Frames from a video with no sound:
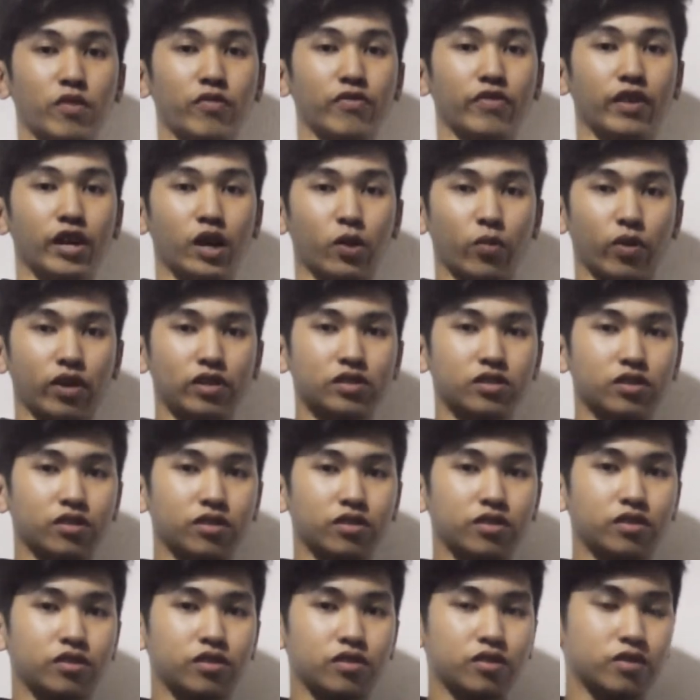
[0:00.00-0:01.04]
of the equation.
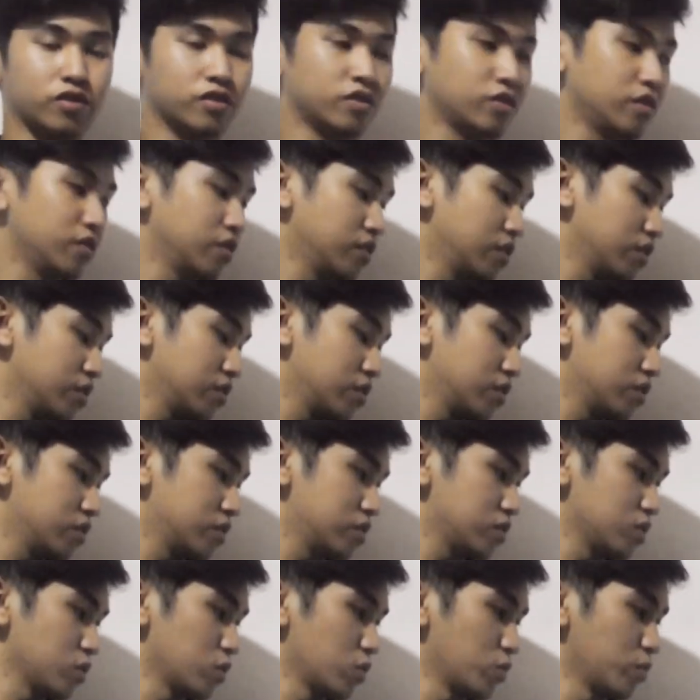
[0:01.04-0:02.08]

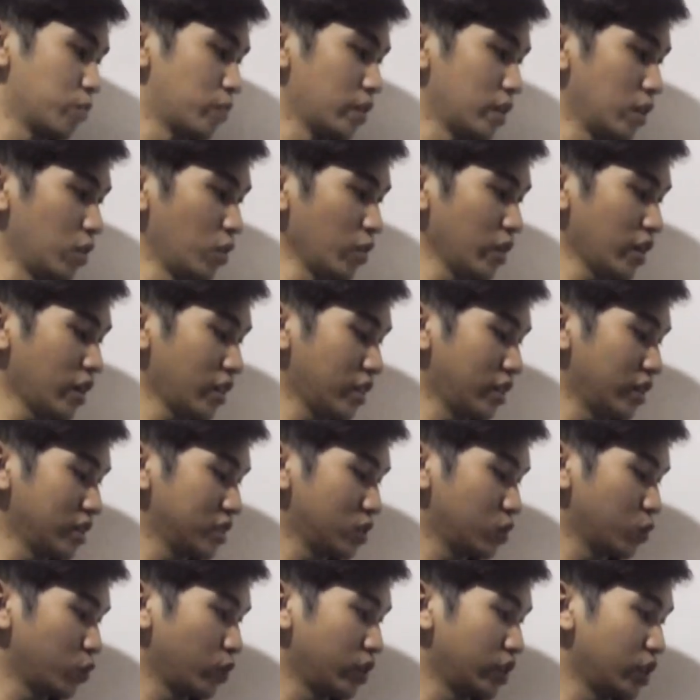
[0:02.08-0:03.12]
So by looking at
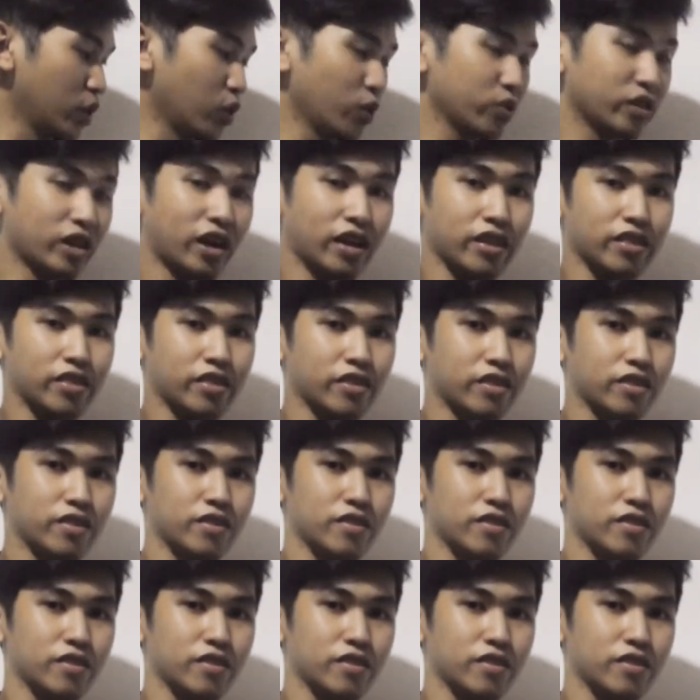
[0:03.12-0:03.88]
this, we know that